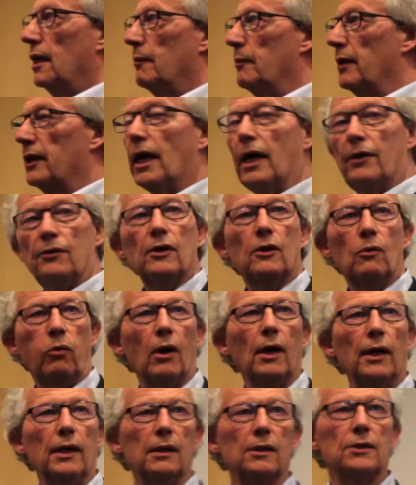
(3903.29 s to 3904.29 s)
But that
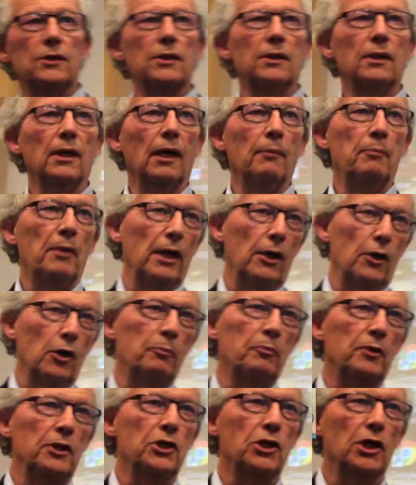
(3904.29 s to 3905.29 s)
requires a better
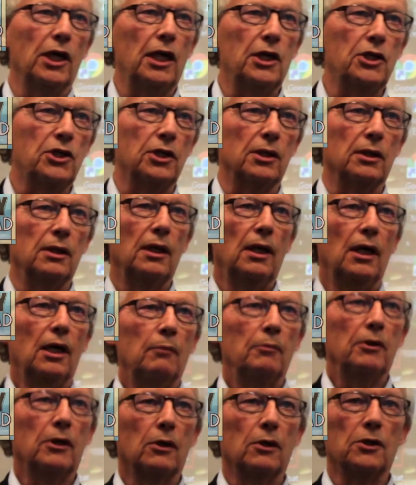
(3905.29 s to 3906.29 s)

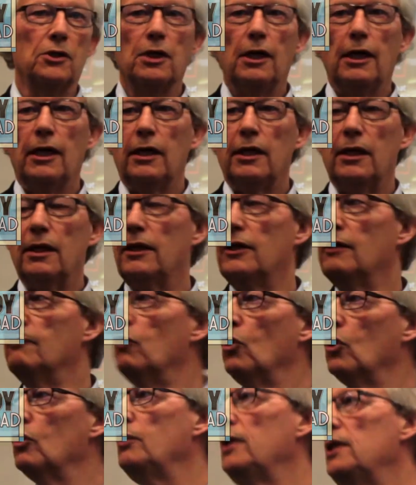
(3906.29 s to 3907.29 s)
appreciation, because the
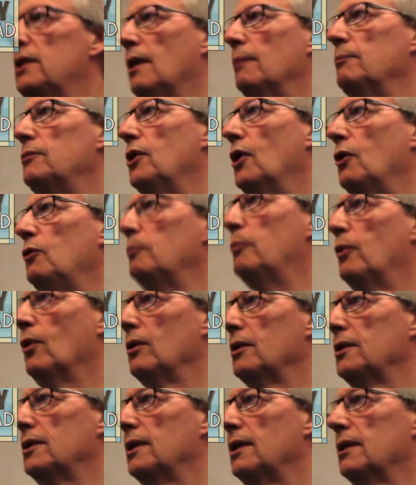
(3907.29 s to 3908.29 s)
more we dumb down
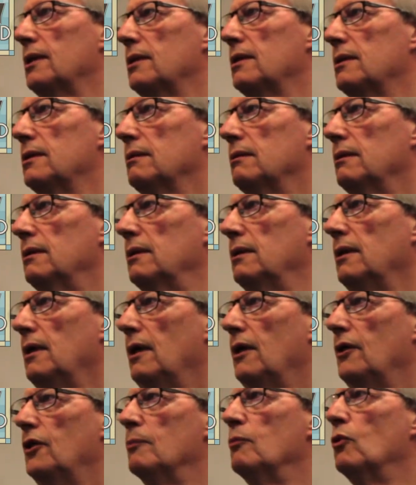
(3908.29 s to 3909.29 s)
politics,
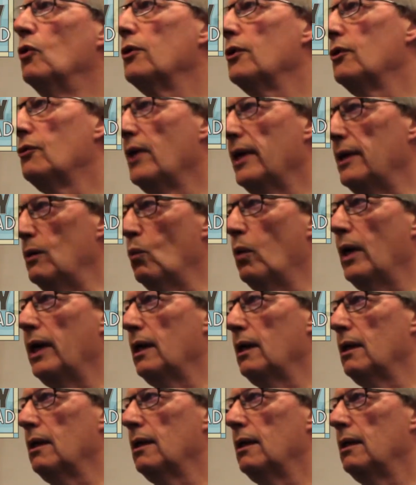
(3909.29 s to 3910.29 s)
the more the
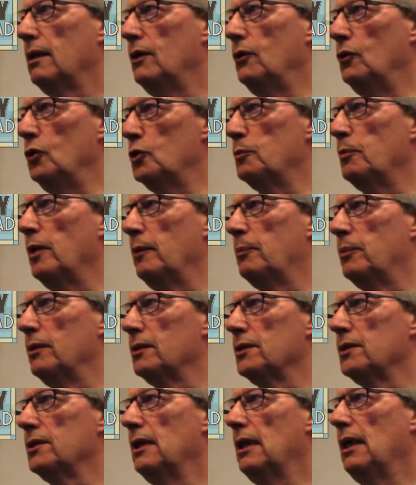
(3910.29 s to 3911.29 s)
right-wing
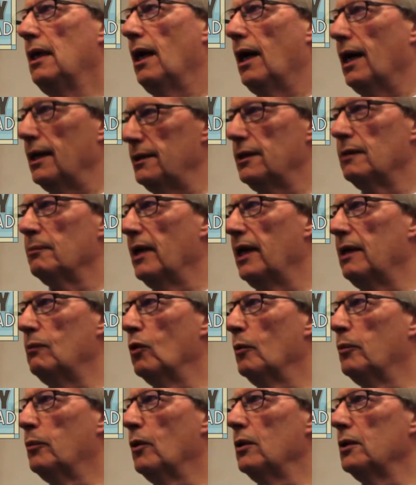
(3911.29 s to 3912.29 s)
newspapers undermine
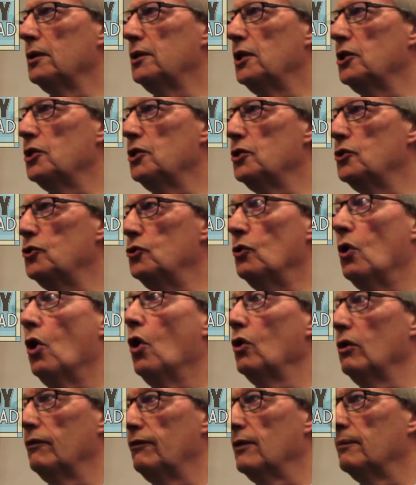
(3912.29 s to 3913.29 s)
what politicians do,
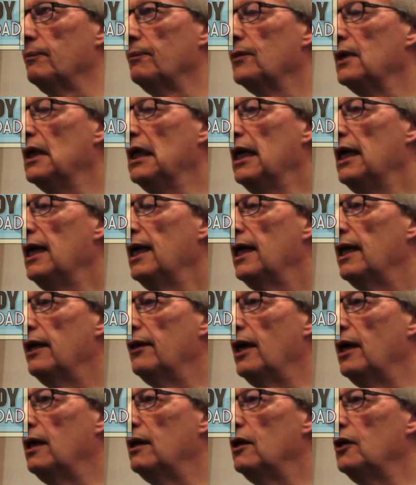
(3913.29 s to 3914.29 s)
all of them,
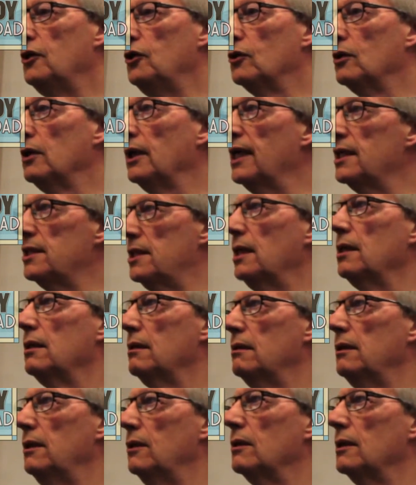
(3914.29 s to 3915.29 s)
then you're
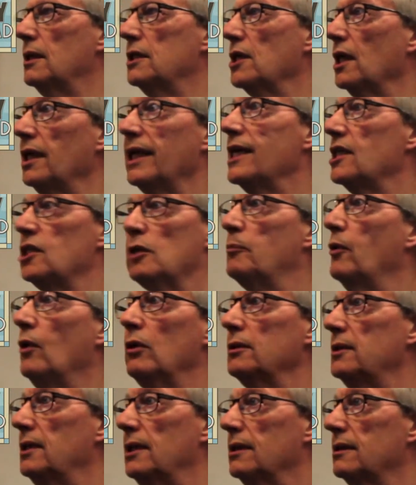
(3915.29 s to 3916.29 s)
it's a lesser
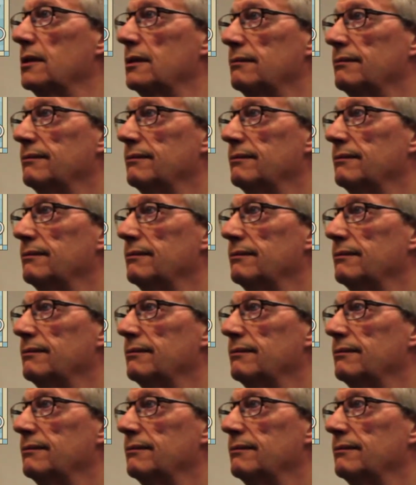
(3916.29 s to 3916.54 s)
politics.